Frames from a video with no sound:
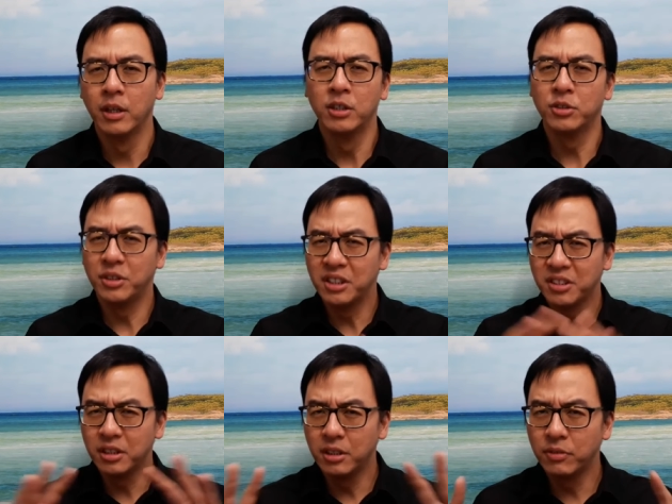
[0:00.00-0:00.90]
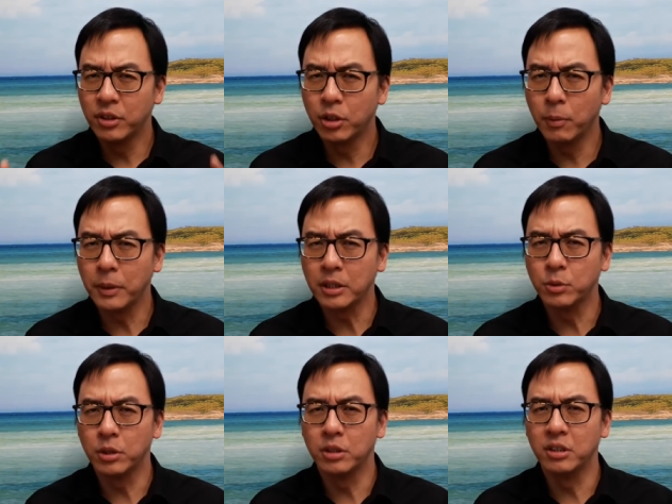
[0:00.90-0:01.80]
So these are the different topics
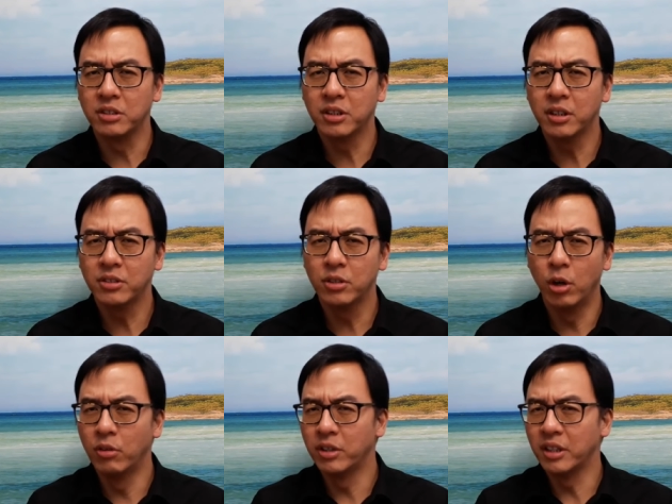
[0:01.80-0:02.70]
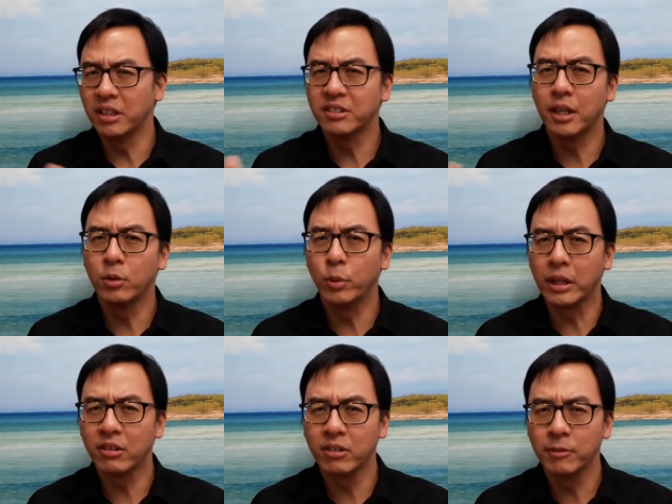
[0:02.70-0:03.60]
we're going to discuss over the next 10
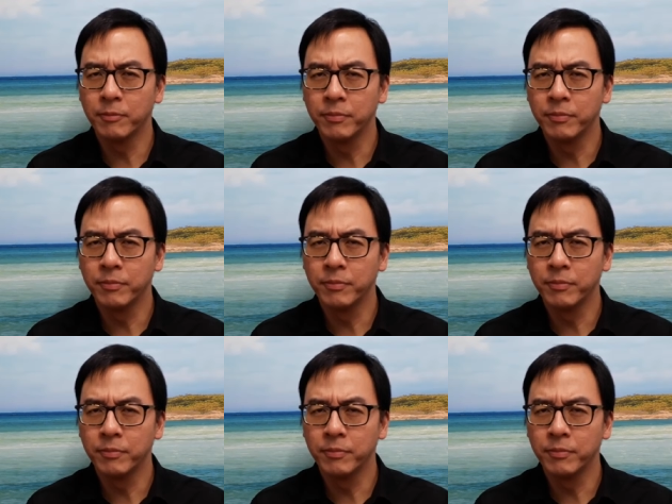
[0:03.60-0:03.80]
weeks.